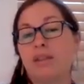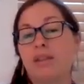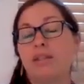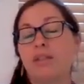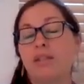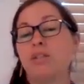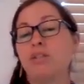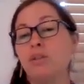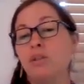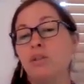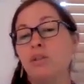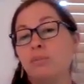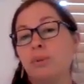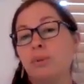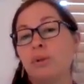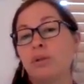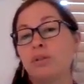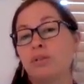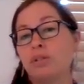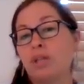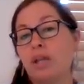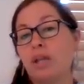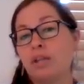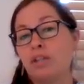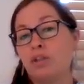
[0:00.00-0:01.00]
these are the
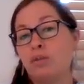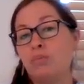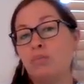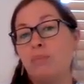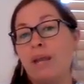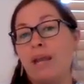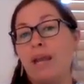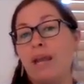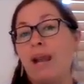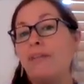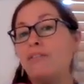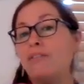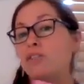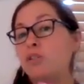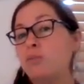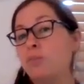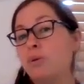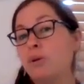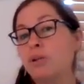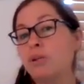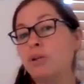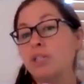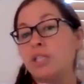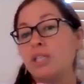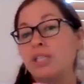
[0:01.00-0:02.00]
books that you may have to
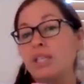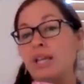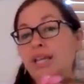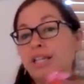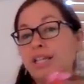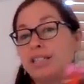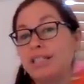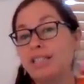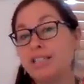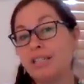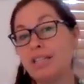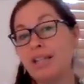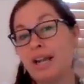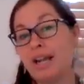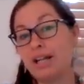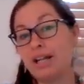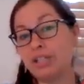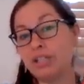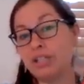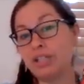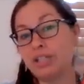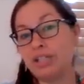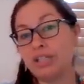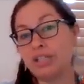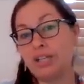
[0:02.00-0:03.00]
purchase. I did
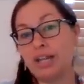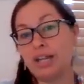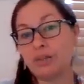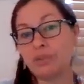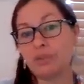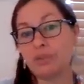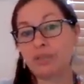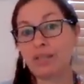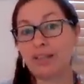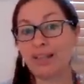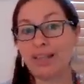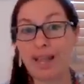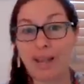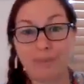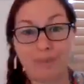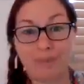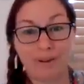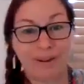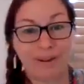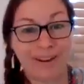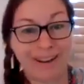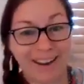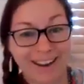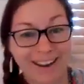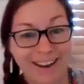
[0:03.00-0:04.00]
actually connect with the
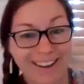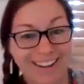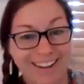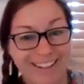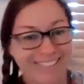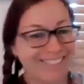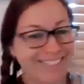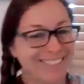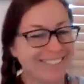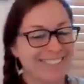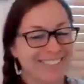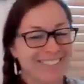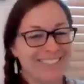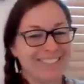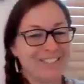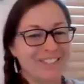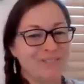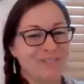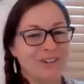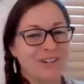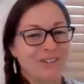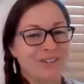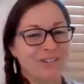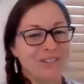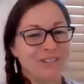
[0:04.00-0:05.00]
library. So
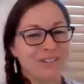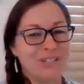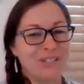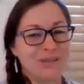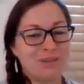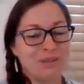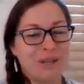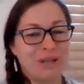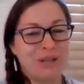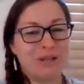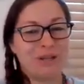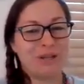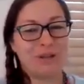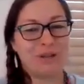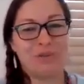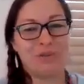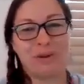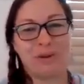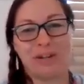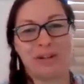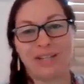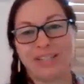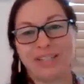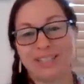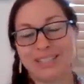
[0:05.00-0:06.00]
one of the reasons that you
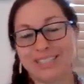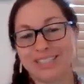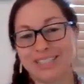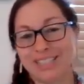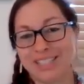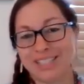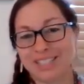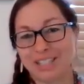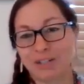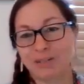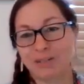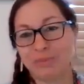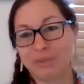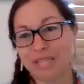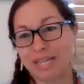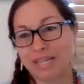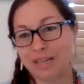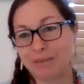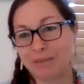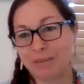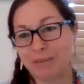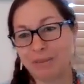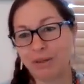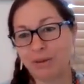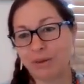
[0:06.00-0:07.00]
want to consider
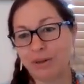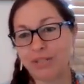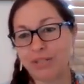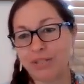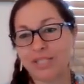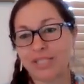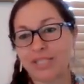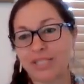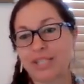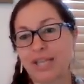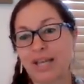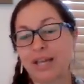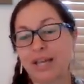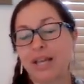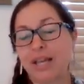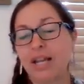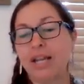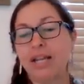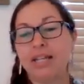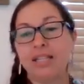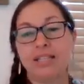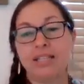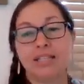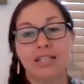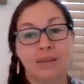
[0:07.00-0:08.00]
taking my course is that
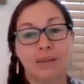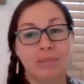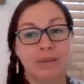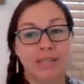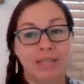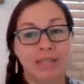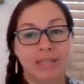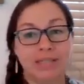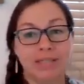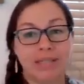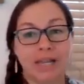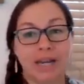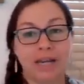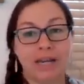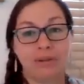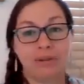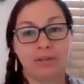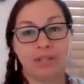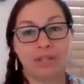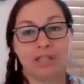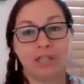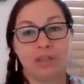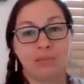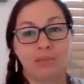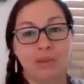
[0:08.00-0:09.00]
some of these titles
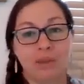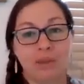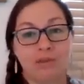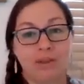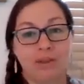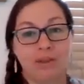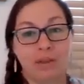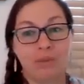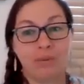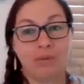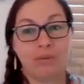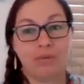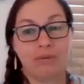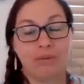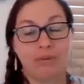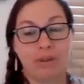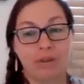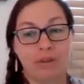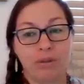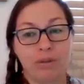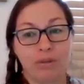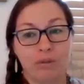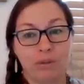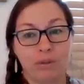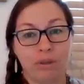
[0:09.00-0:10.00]
are going to be available for
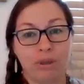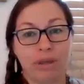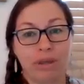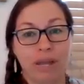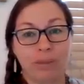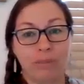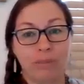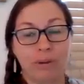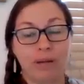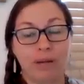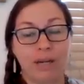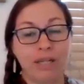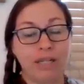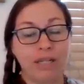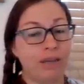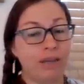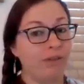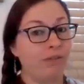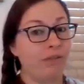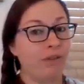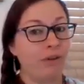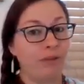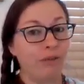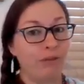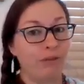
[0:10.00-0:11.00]
you through the library
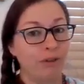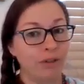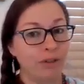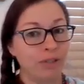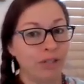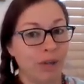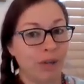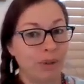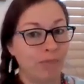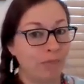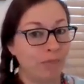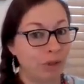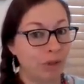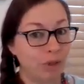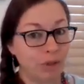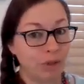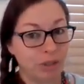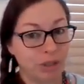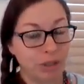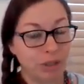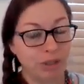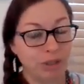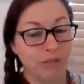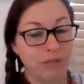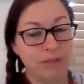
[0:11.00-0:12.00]
if you're first come, first
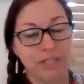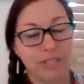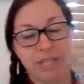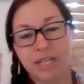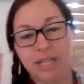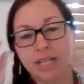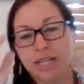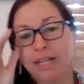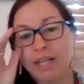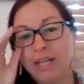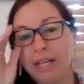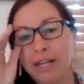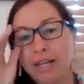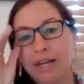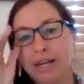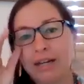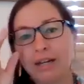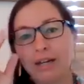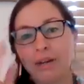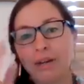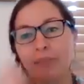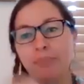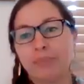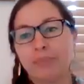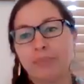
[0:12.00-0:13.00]
serve,
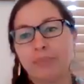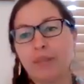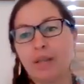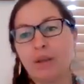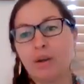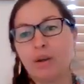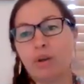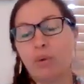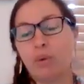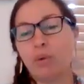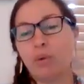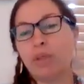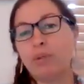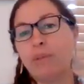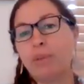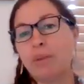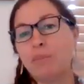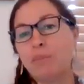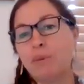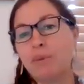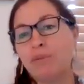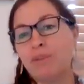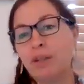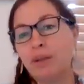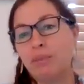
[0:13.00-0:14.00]
or they might
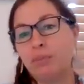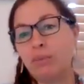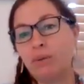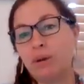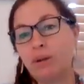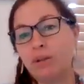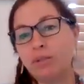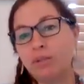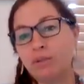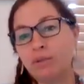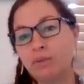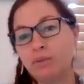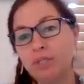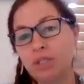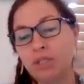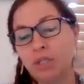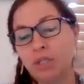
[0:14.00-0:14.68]
be available also